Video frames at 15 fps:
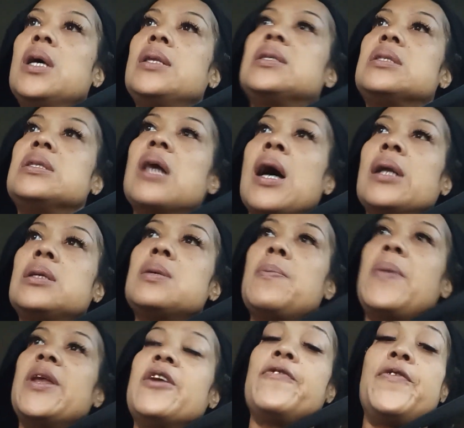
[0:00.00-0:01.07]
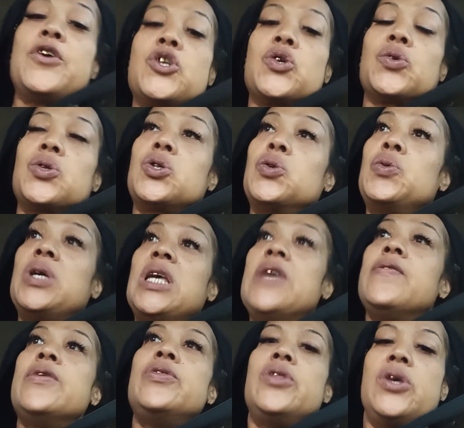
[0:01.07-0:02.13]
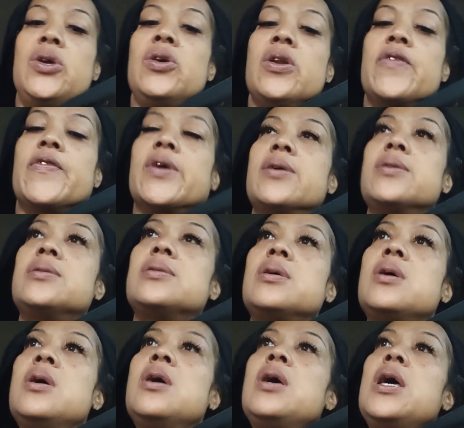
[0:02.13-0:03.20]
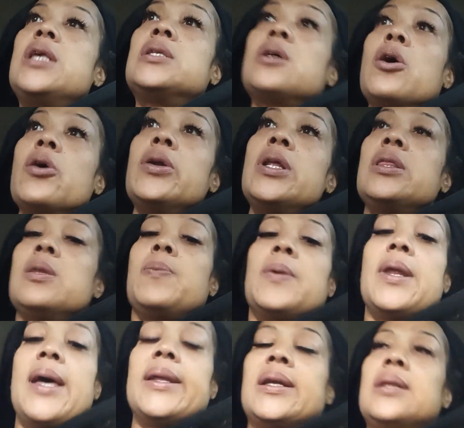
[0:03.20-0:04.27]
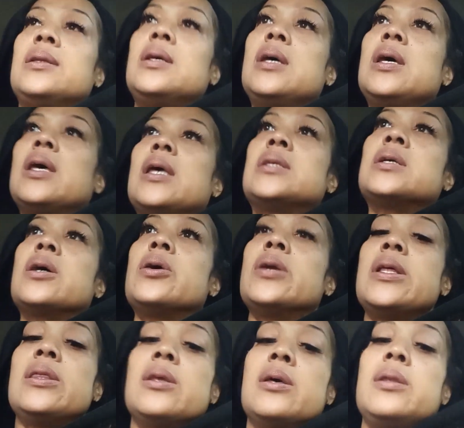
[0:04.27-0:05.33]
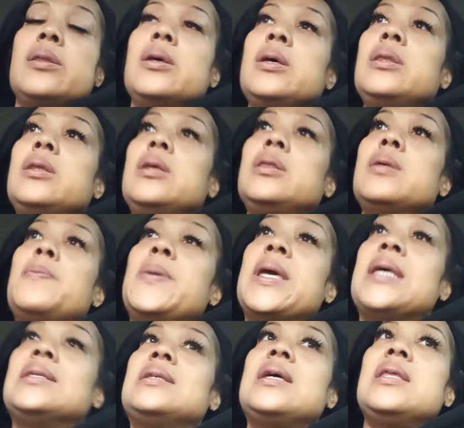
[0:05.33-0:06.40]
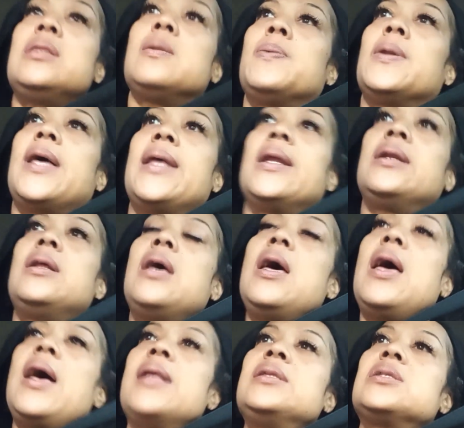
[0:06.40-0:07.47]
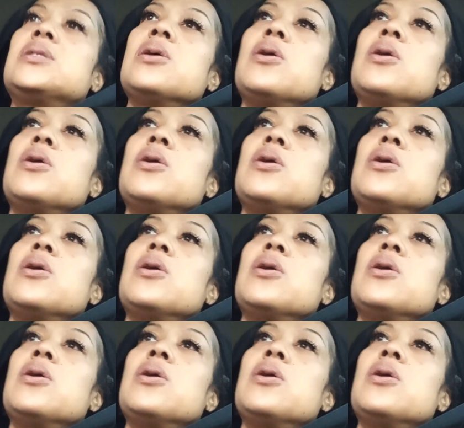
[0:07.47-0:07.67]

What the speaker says: it's not beneficial to even the universe. It's hurting the planet. It's hurting the beings in the planet. And